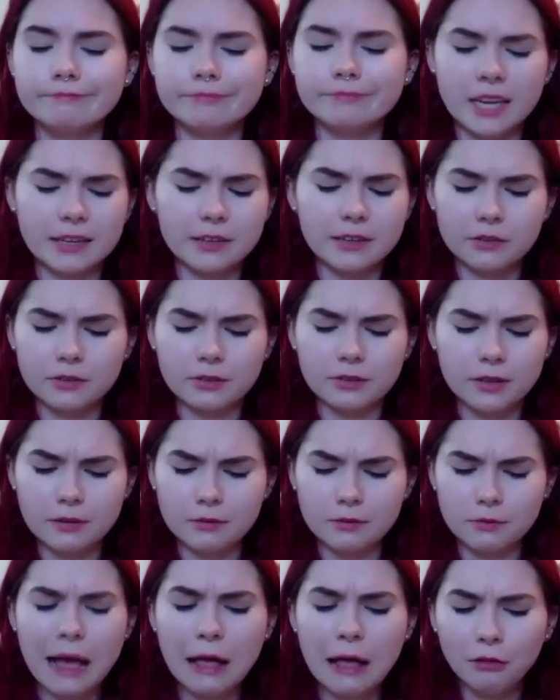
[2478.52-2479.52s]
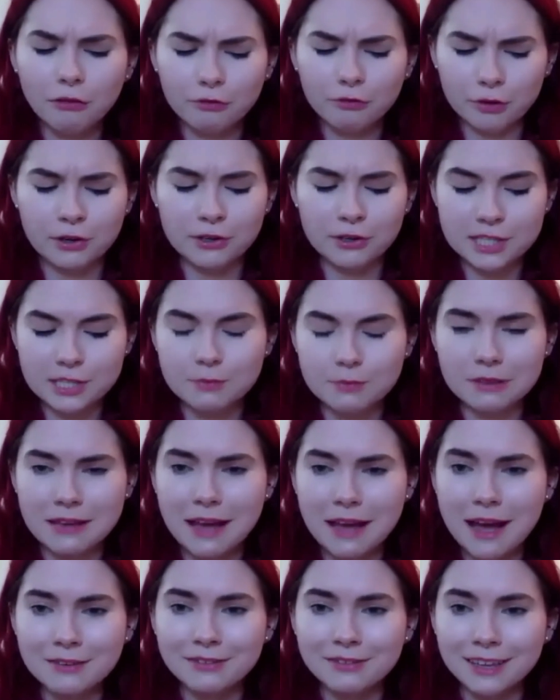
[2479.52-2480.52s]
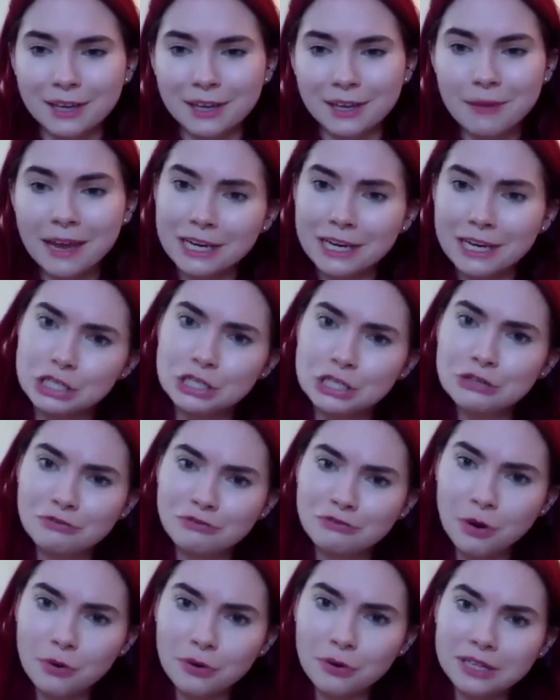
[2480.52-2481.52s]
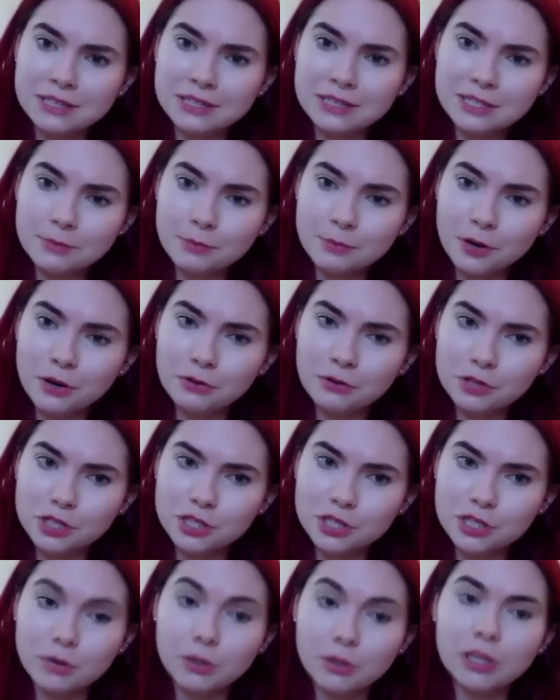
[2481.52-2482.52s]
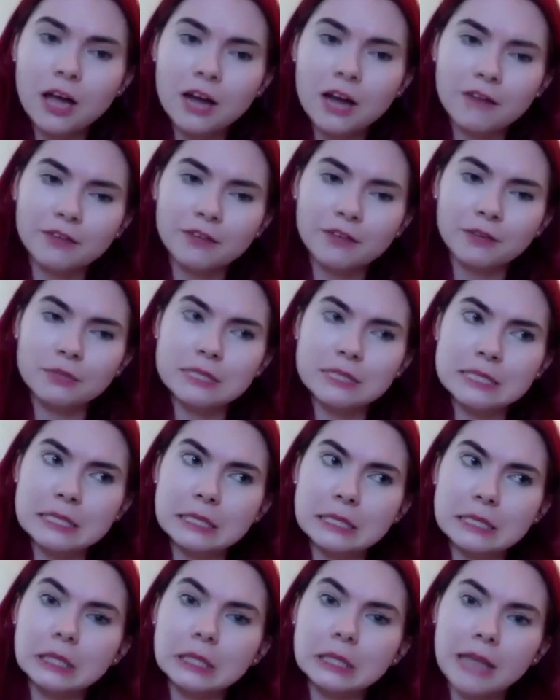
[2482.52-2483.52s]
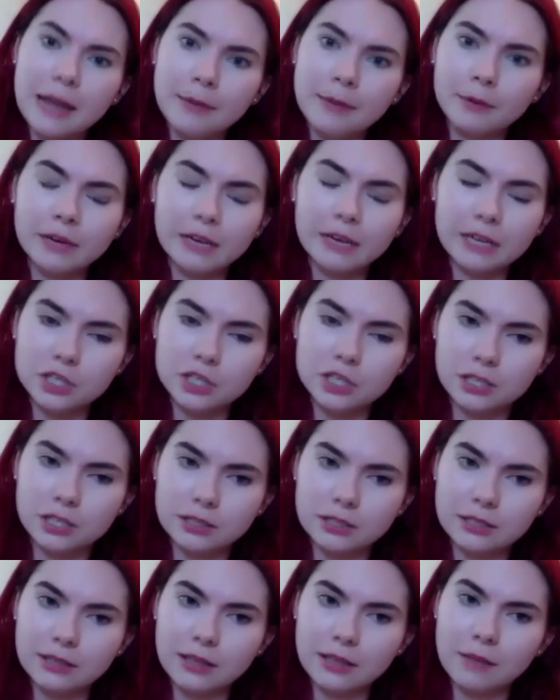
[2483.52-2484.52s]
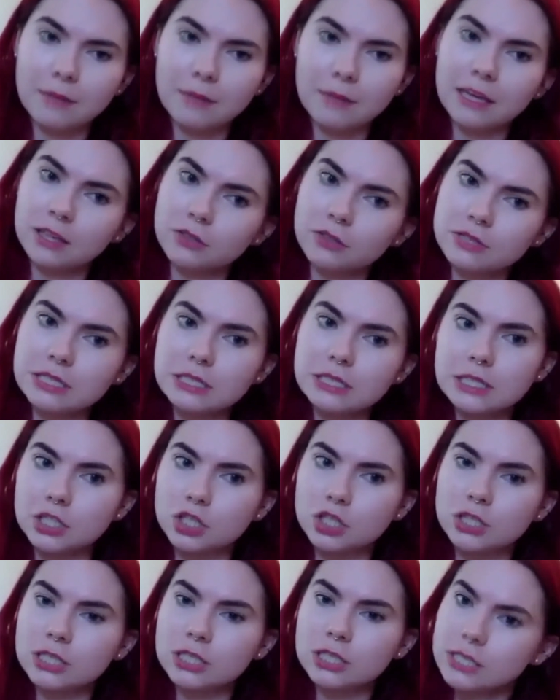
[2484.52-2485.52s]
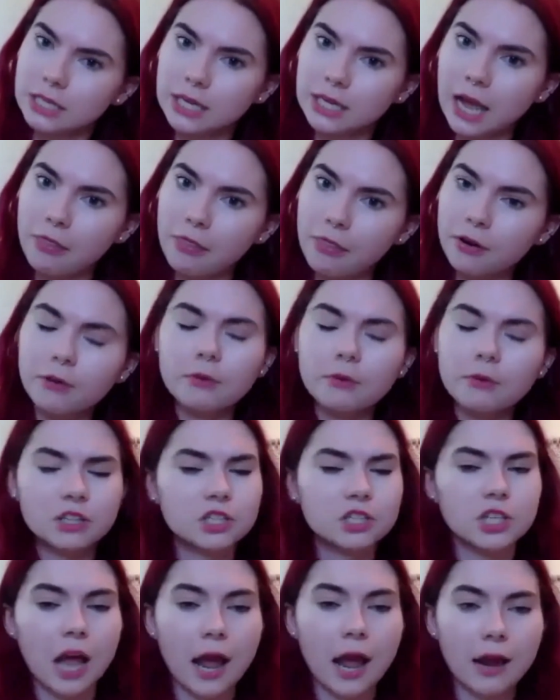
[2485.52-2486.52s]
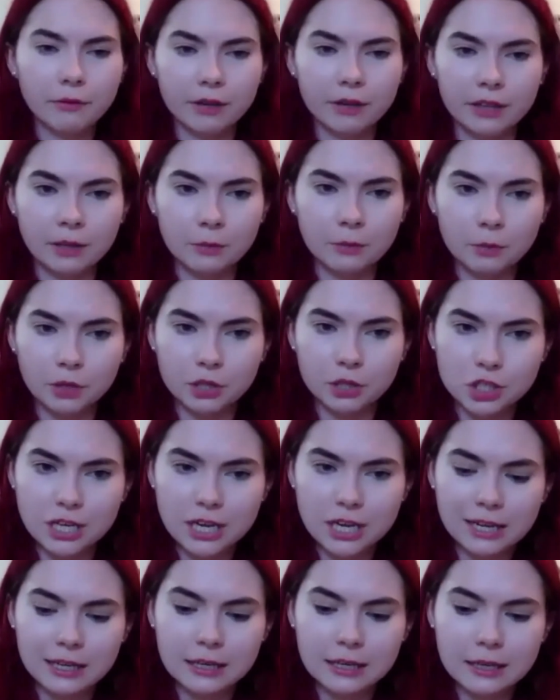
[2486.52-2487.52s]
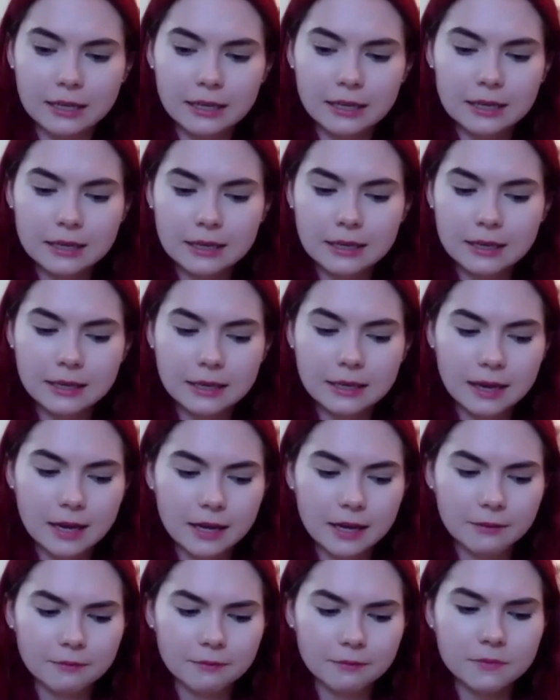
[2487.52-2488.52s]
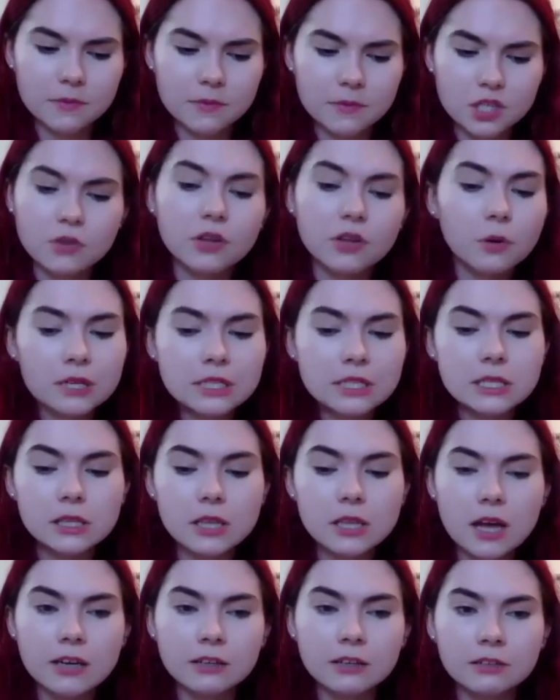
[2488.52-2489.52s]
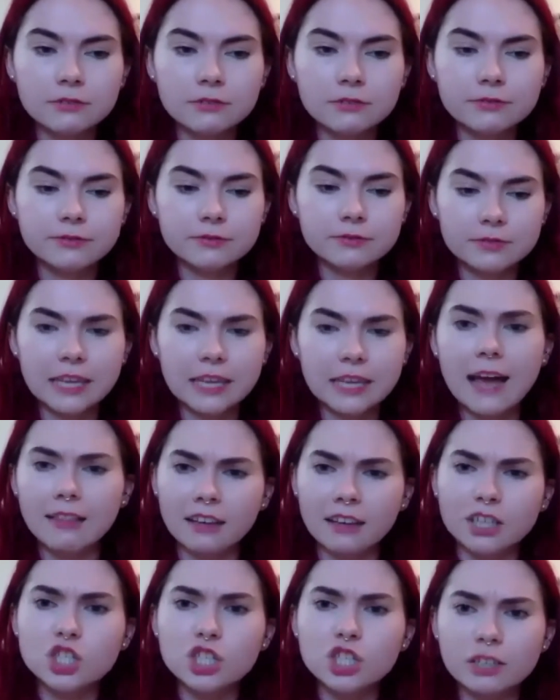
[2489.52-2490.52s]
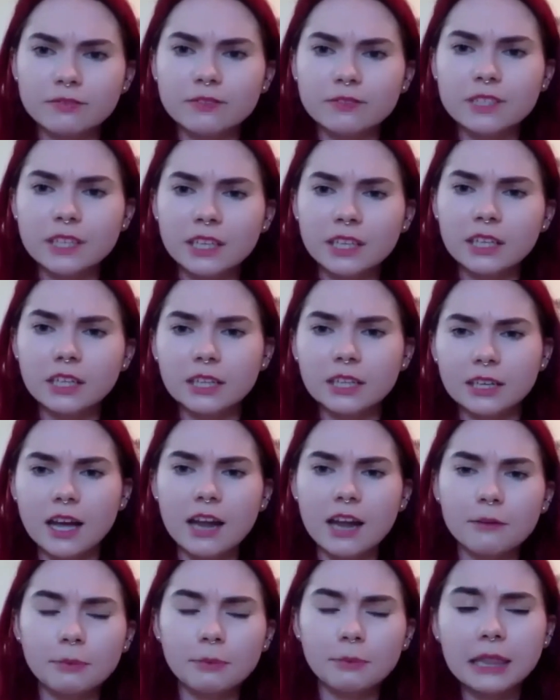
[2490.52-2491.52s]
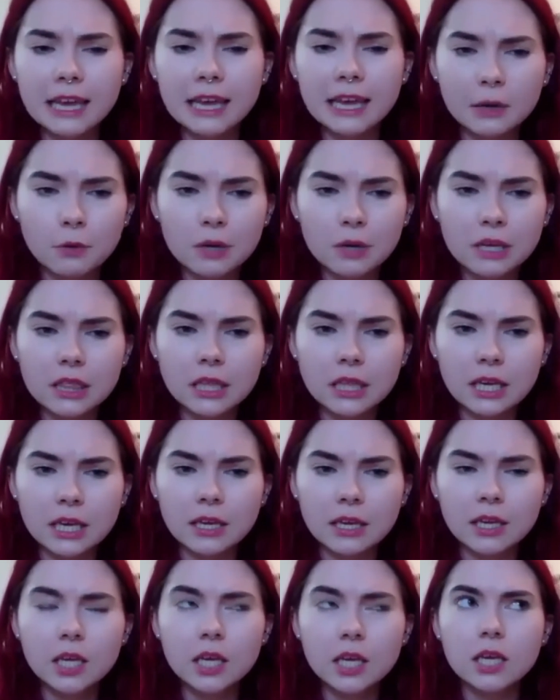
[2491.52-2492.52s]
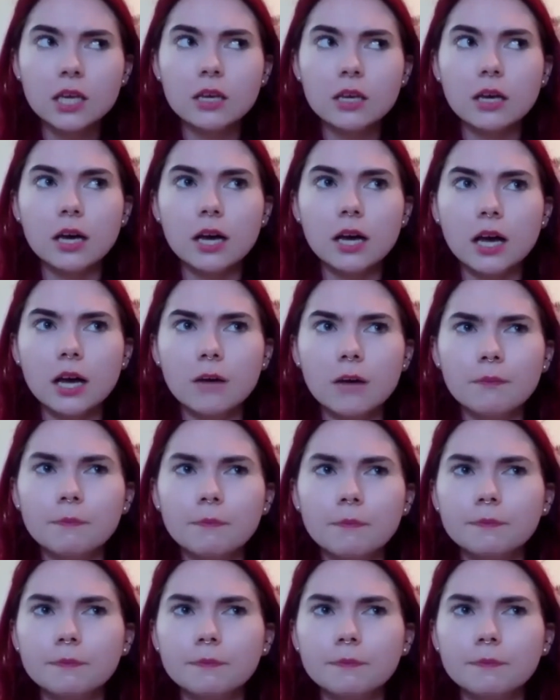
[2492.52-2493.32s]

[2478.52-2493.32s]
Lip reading: don't well versed with kind of like a patient focused approach. So a lot of it was collaboration and like making those decisions together, which I really appreciate. So there was a lot of like shifting and kind of playing with it. And